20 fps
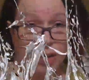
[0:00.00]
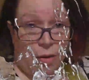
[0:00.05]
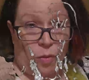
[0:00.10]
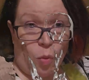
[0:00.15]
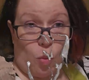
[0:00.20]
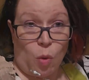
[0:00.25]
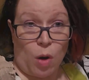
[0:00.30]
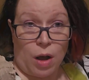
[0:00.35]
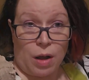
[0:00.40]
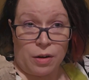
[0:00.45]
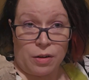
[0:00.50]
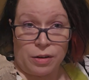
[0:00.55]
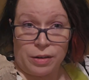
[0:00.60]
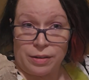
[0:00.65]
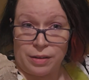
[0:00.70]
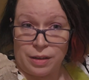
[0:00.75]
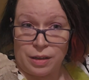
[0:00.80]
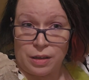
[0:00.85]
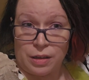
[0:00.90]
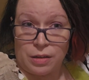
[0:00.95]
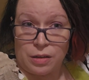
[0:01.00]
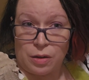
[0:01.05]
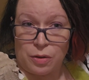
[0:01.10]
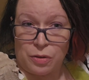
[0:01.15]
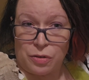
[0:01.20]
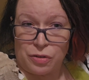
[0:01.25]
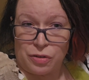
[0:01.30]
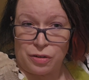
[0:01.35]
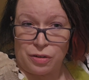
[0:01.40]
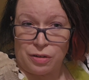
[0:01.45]
have water in the
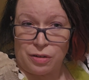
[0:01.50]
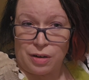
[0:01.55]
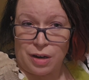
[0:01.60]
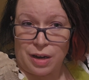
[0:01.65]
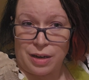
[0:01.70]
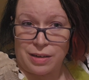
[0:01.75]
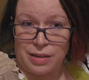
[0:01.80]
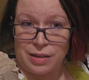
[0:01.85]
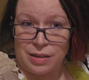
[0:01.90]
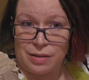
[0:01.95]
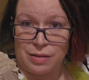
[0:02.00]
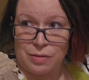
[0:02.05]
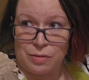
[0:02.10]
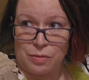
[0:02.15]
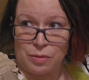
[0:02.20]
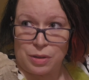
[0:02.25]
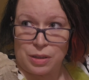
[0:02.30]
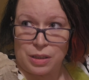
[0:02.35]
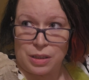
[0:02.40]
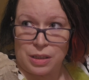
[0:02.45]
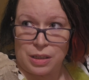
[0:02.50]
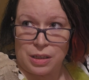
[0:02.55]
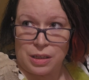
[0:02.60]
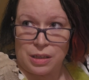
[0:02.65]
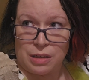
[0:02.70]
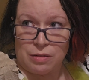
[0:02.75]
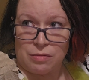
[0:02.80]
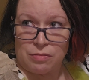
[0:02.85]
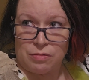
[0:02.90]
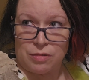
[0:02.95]
enclosure. I didn't
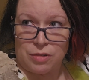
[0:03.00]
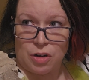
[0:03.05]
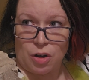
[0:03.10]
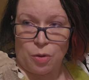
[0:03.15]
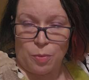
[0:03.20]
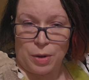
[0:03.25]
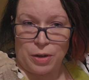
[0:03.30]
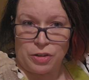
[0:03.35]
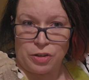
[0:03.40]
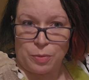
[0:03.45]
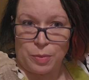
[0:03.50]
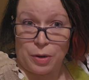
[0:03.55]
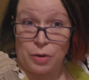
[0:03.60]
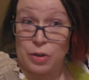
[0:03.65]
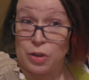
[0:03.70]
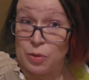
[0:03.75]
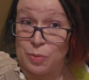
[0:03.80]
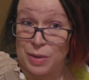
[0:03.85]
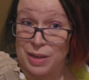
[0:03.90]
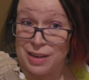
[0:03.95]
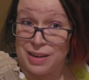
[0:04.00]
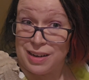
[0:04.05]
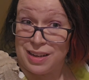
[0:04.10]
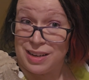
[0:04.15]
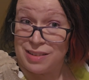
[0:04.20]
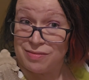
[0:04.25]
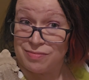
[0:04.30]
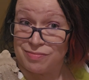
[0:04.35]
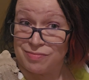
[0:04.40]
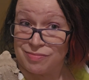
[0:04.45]
really know much about humidity.